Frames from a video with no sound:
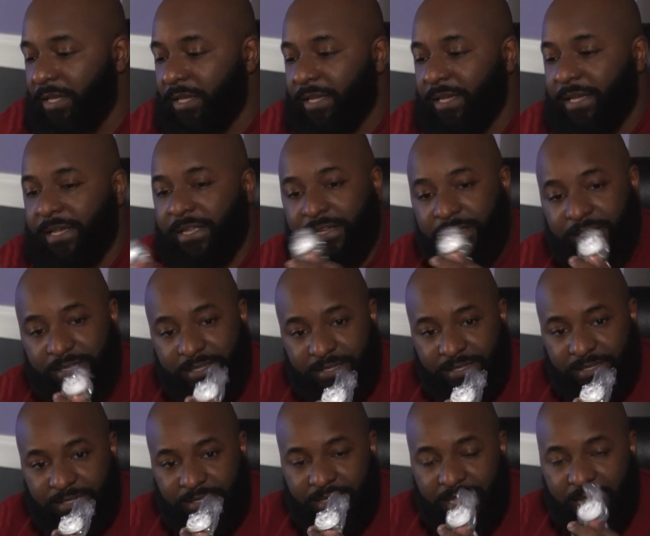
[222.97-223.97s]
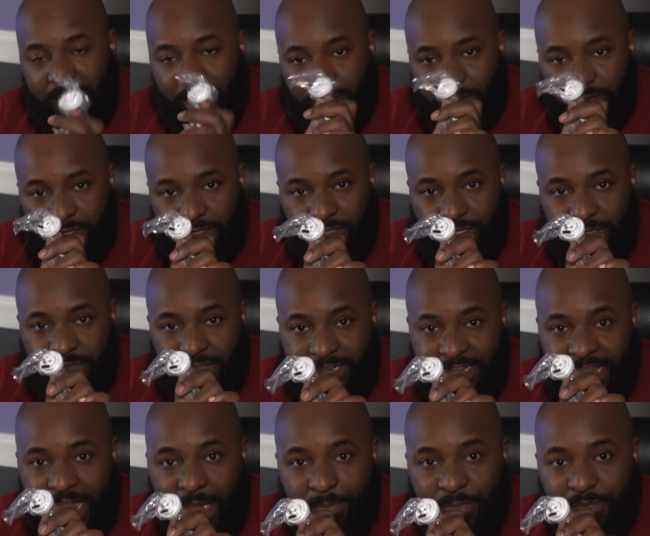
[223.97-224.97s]
And this is the
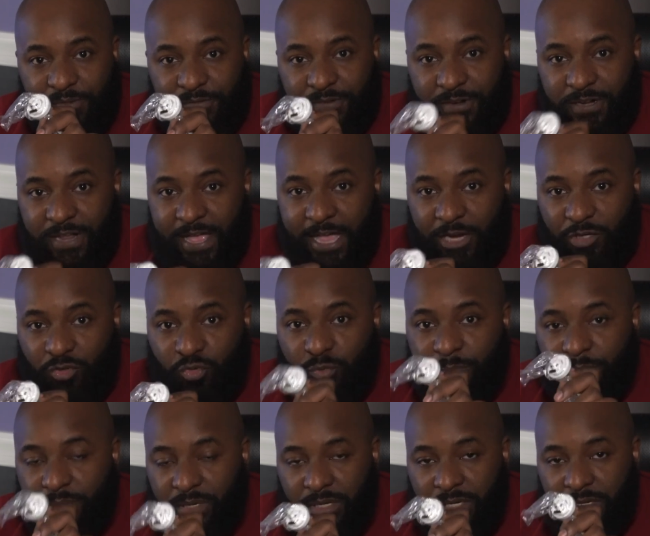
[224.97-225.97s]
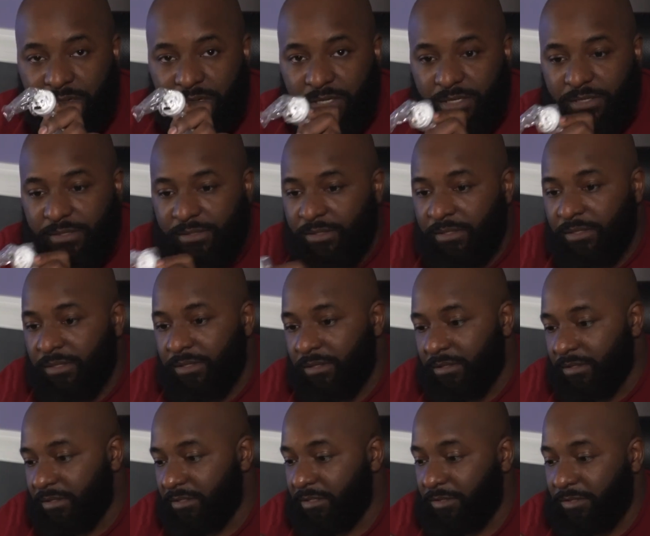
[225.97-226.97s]
adapter for the actual plug.
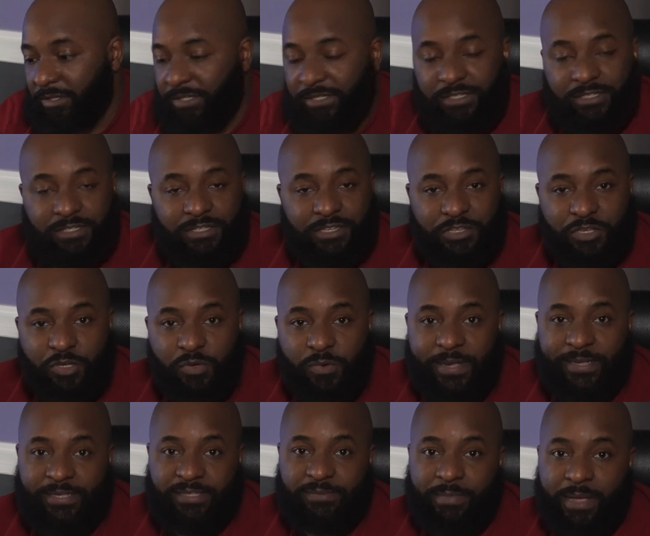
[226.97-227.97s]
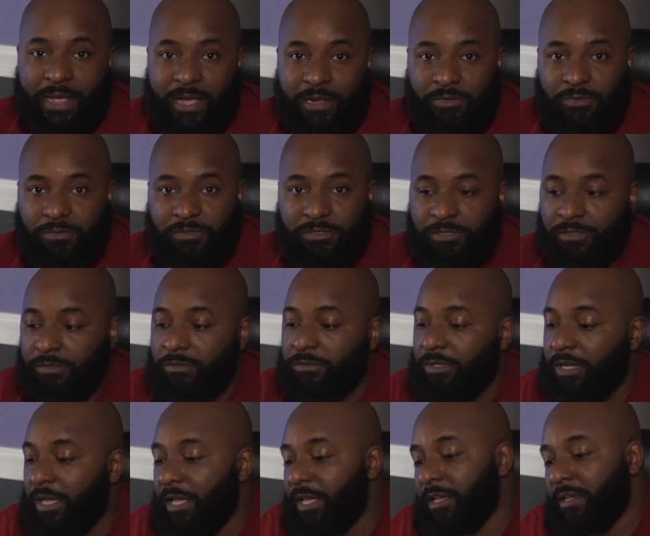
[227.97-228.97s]
So this is the US model. So
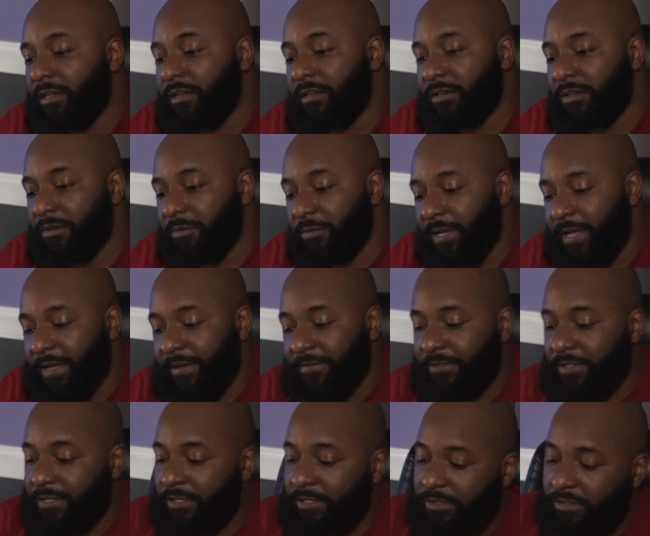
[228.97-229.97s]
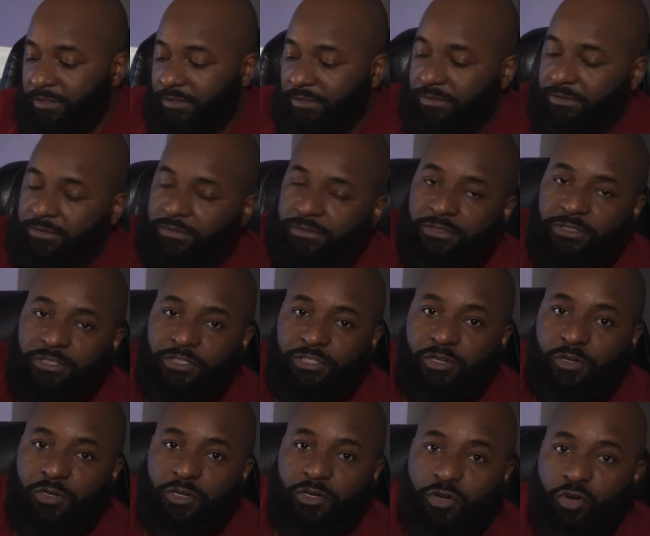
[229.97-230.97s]
we have the
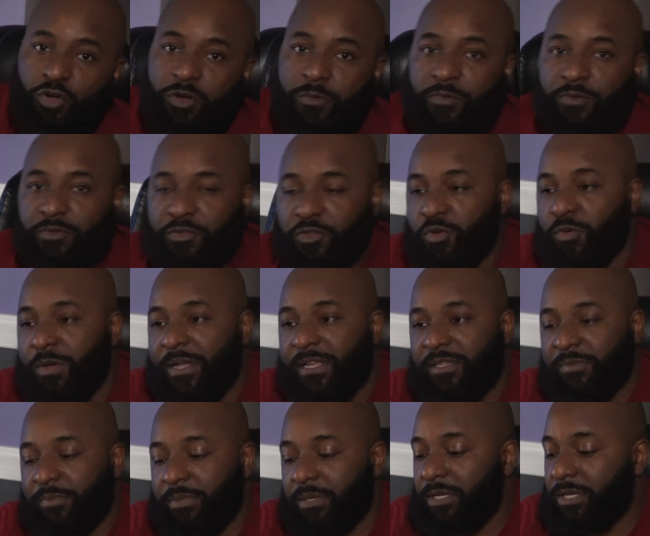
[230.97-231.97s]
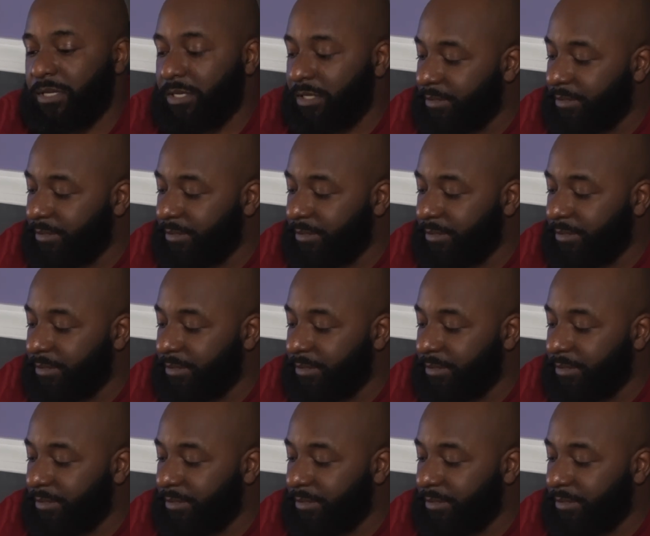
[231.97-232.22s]
the normal US plug.